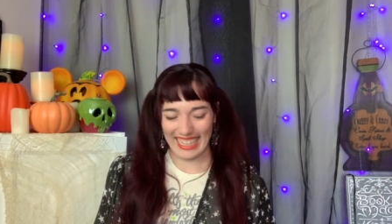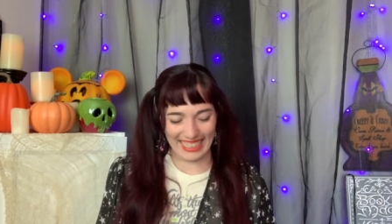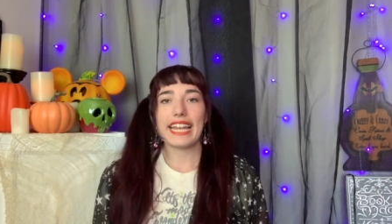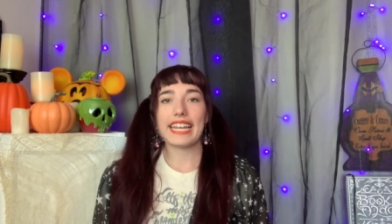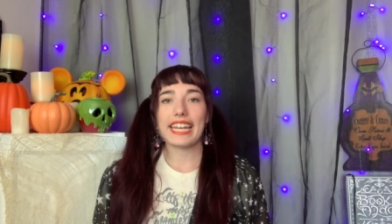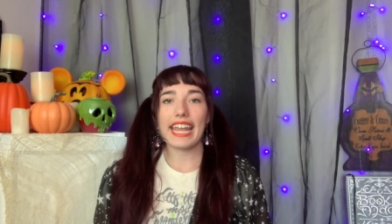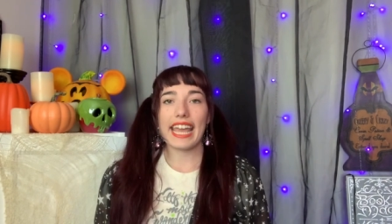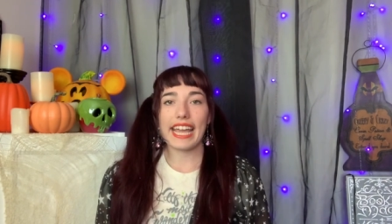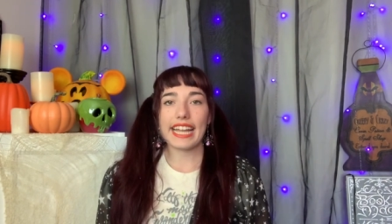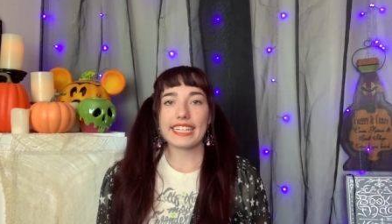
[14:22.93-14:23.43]

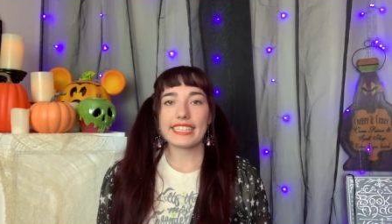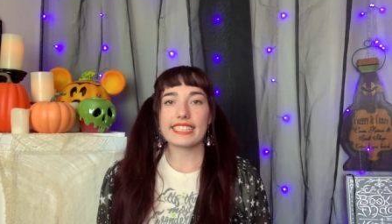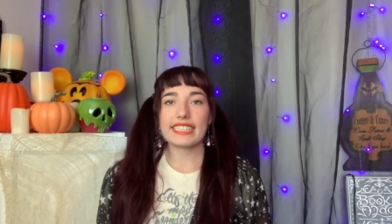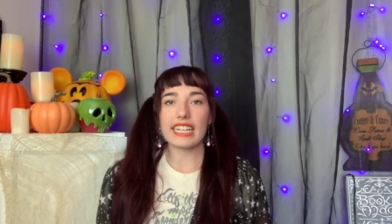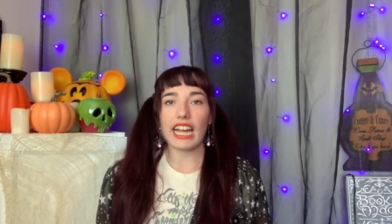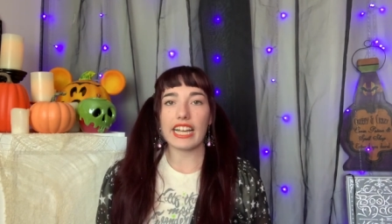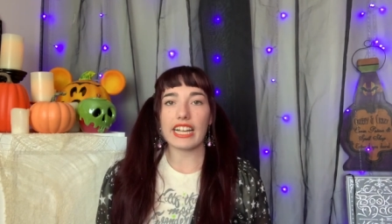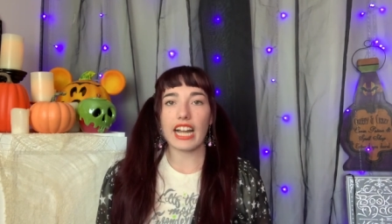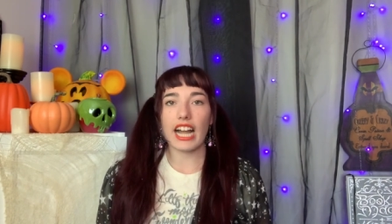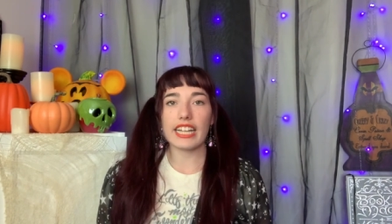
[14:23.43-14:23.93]
Next,
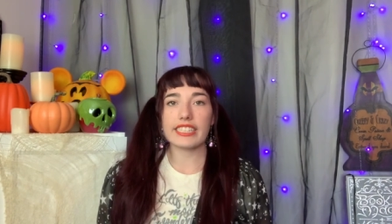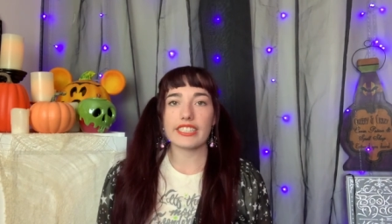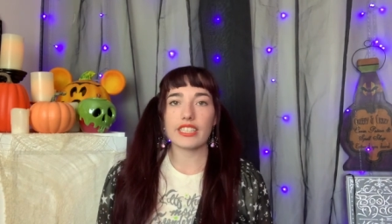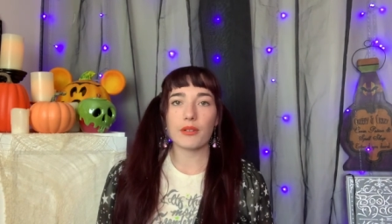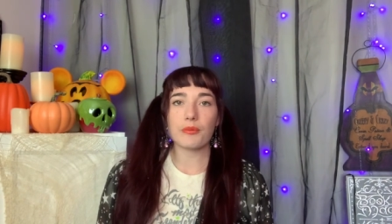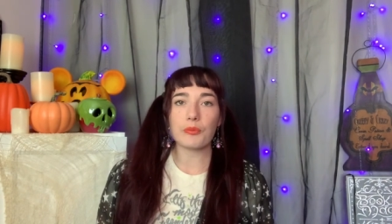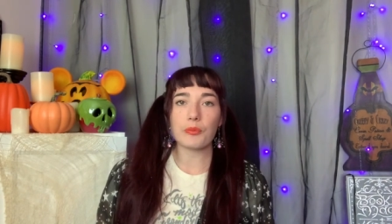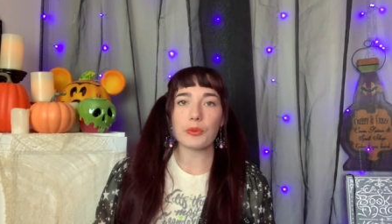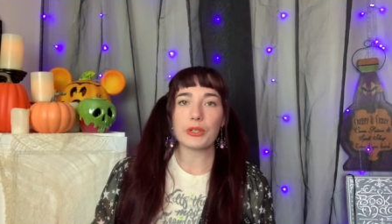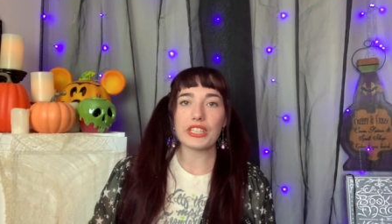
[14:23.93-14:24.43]
I got
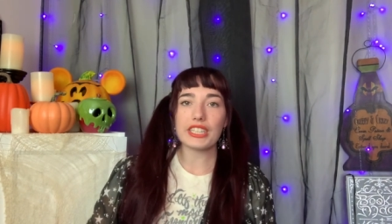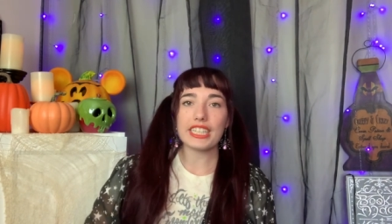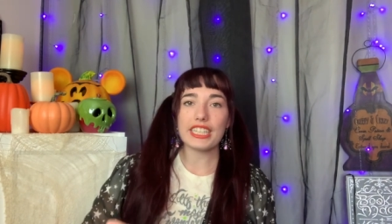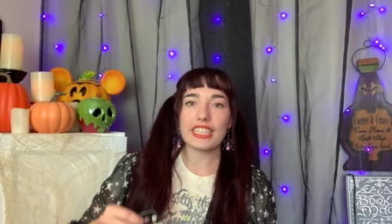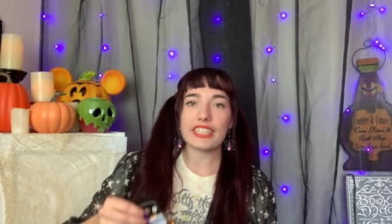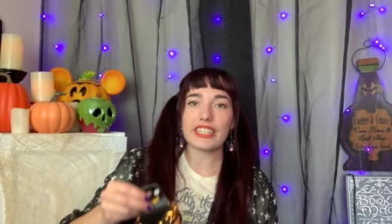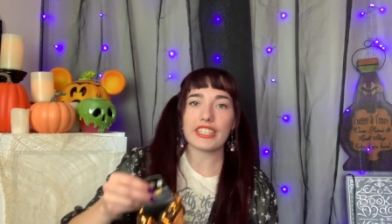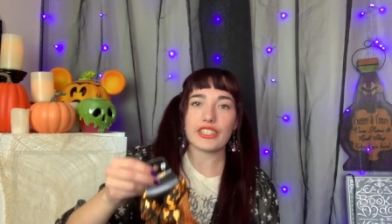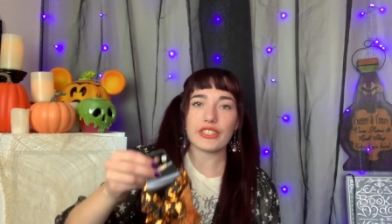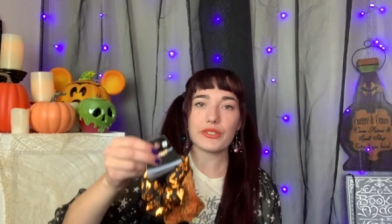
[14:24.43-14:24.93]
some really
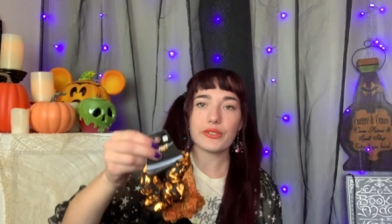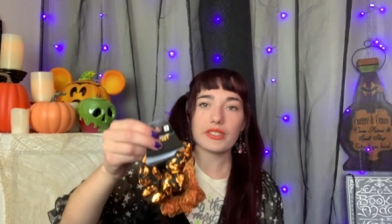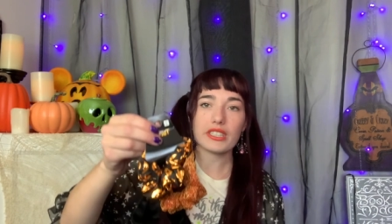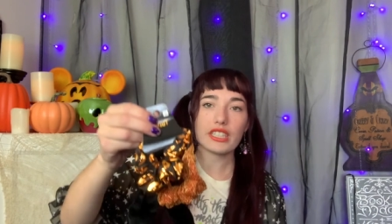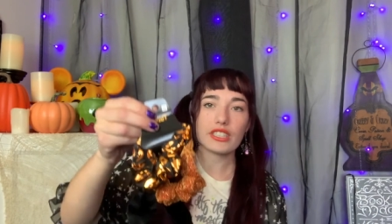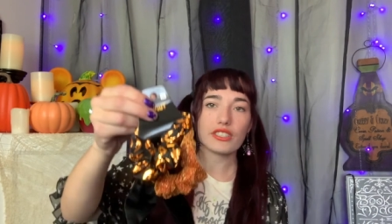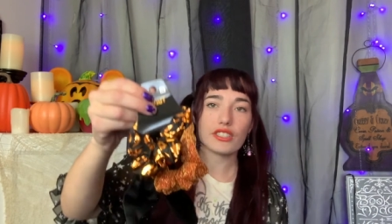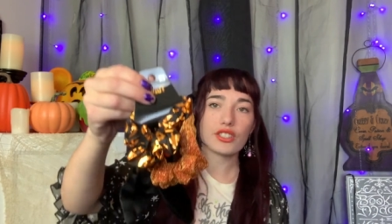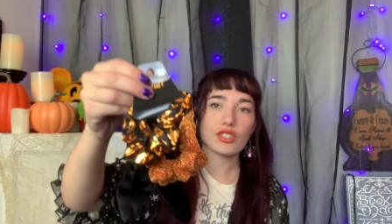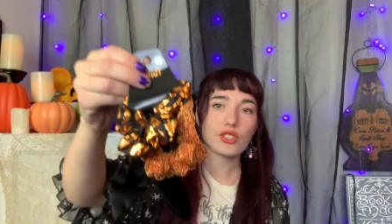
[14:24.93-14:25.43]
cute
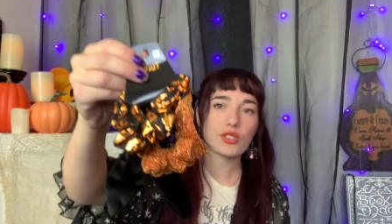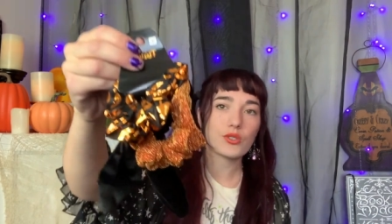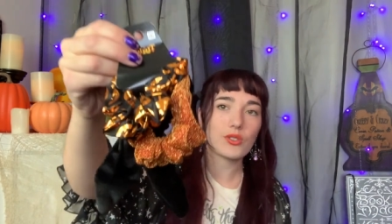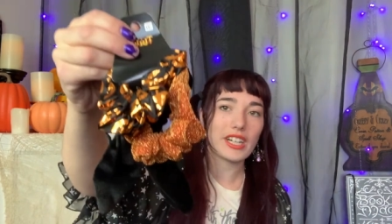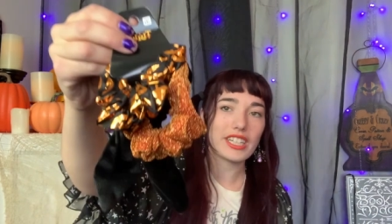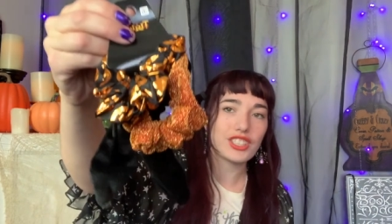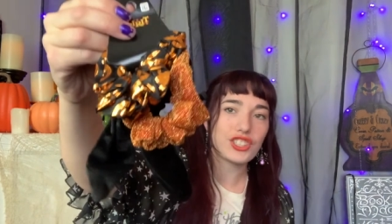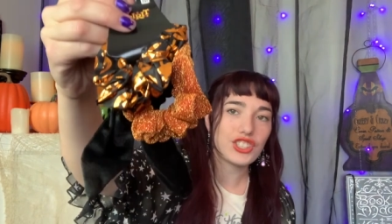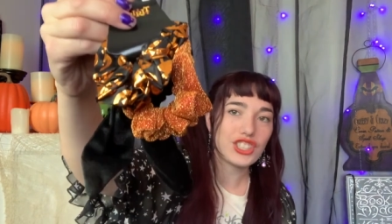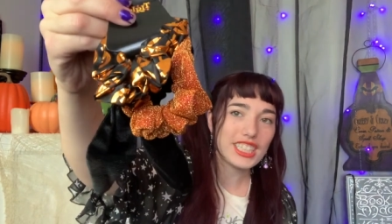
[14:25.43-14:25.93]
little
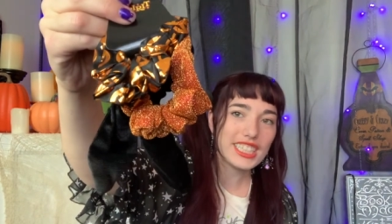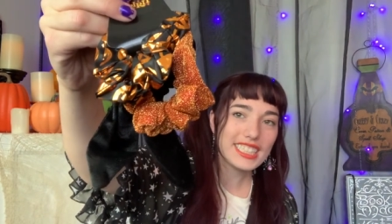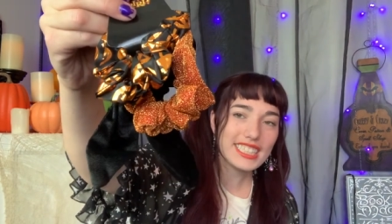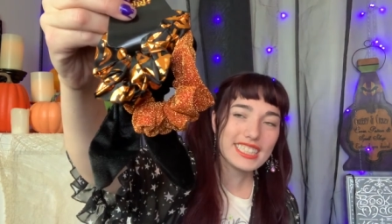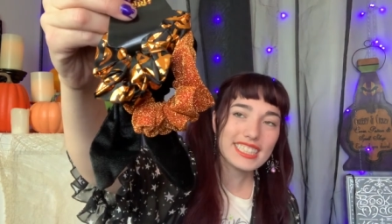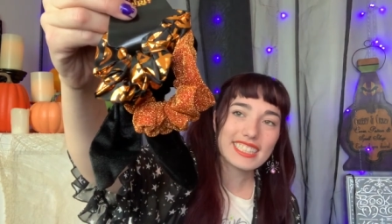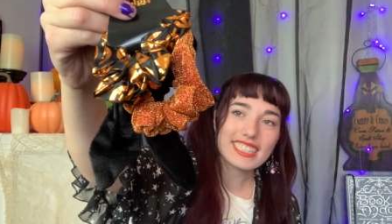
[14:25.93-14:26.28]
scrunchies.